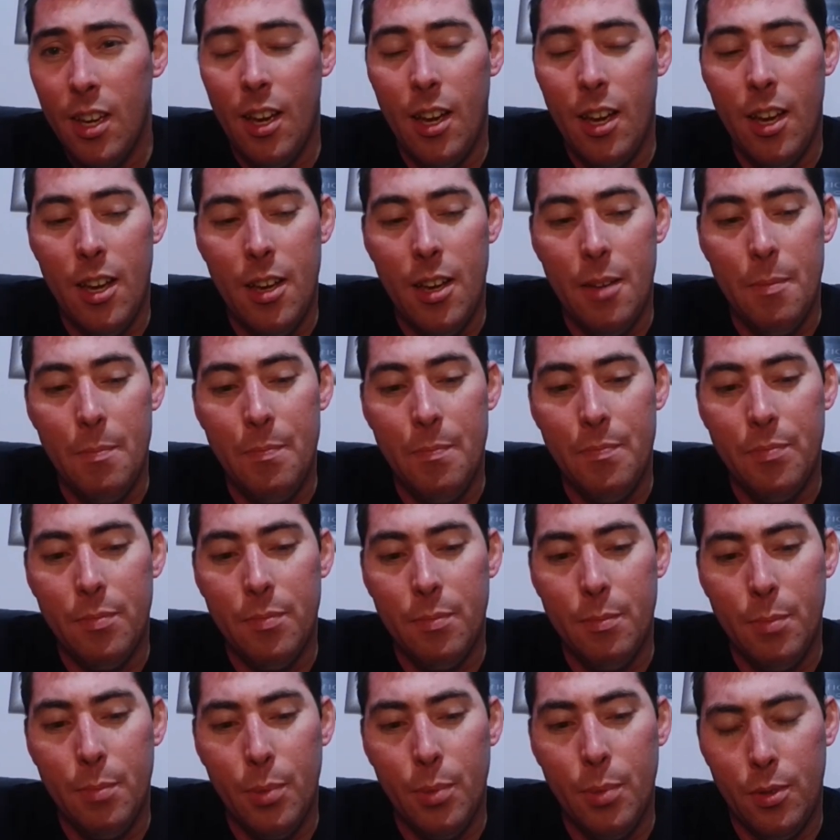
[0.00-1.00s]
Um,
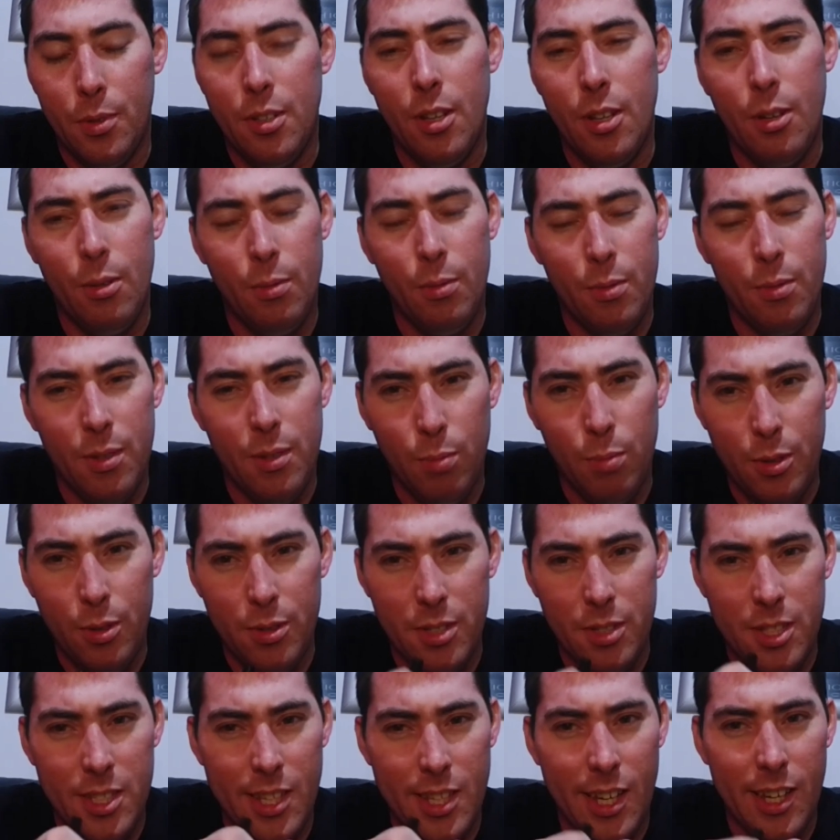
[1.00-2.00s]
but no,
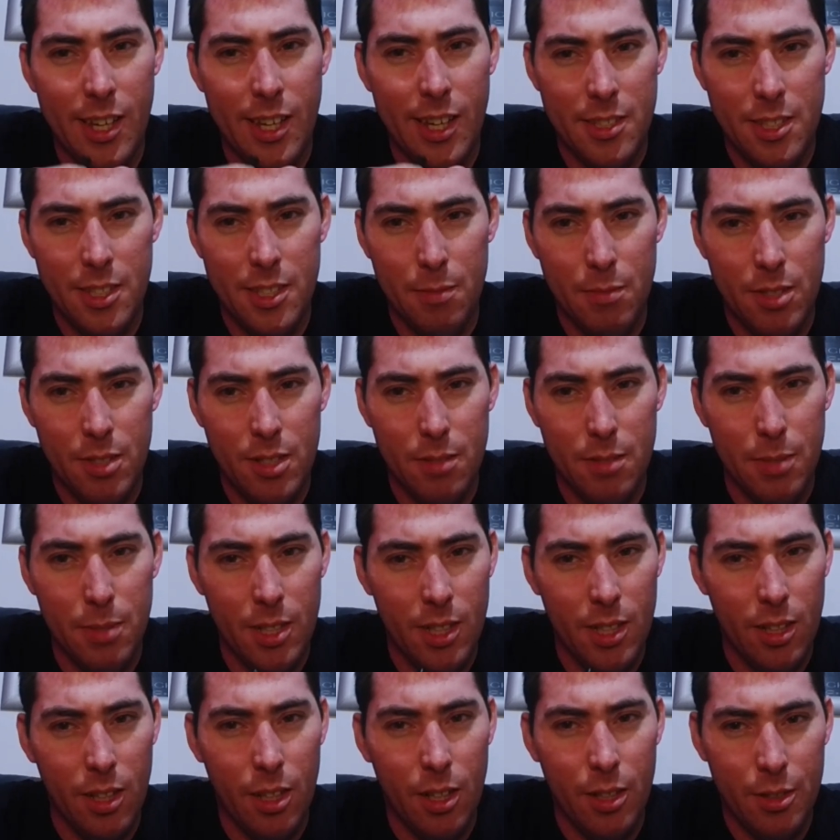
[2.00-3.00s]
one side seems to be
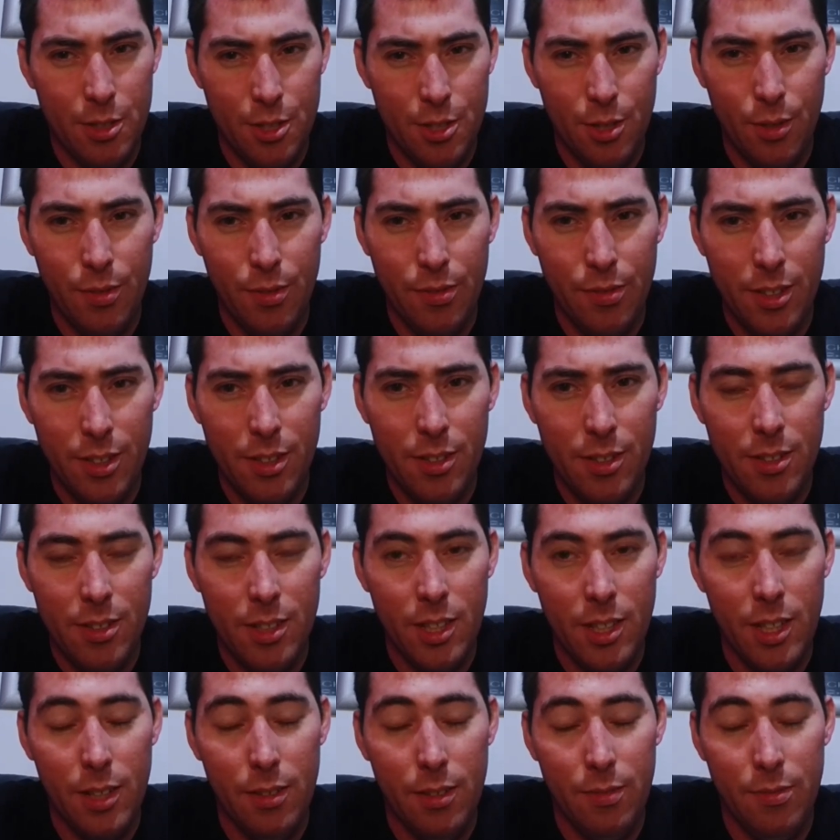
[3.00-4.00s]
a lot tougher,
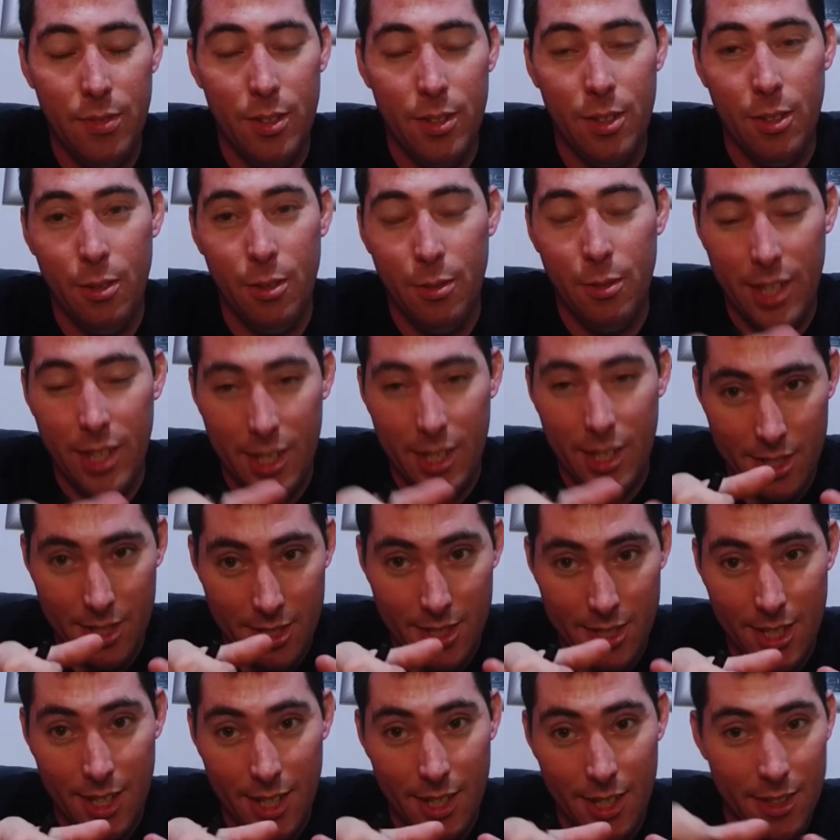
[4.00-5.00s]
even though that's the
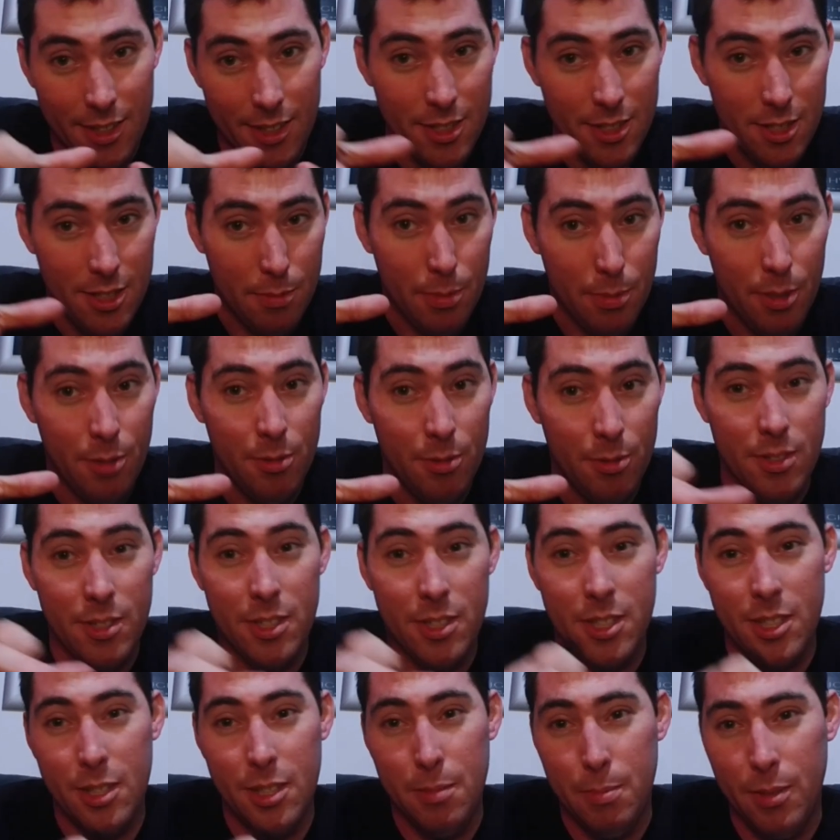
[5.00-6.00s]
side that's supposed to
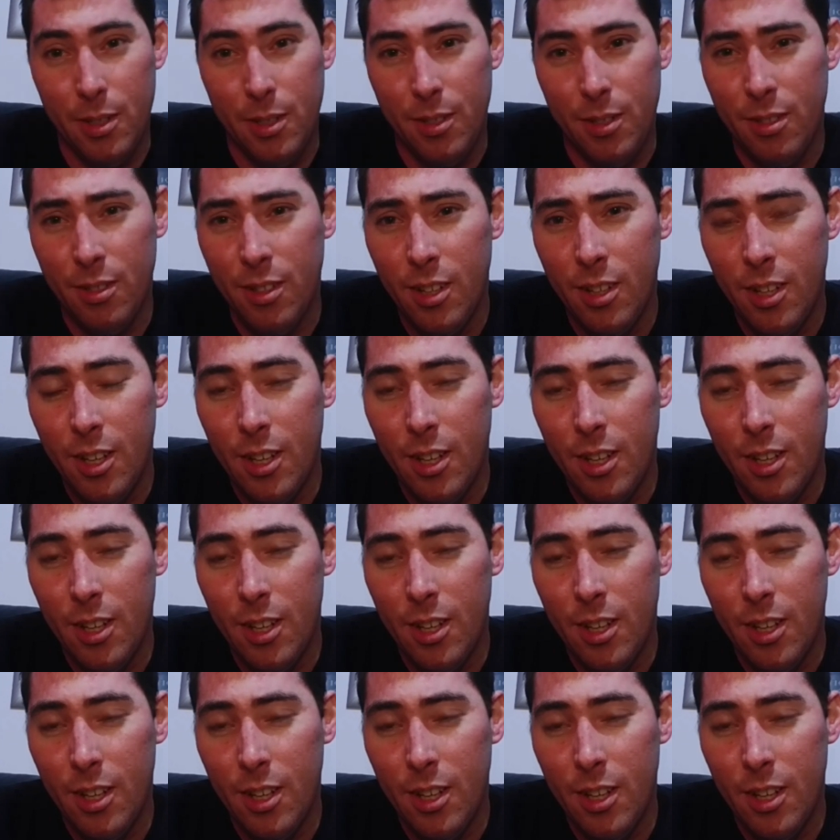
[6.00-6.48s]
slip on.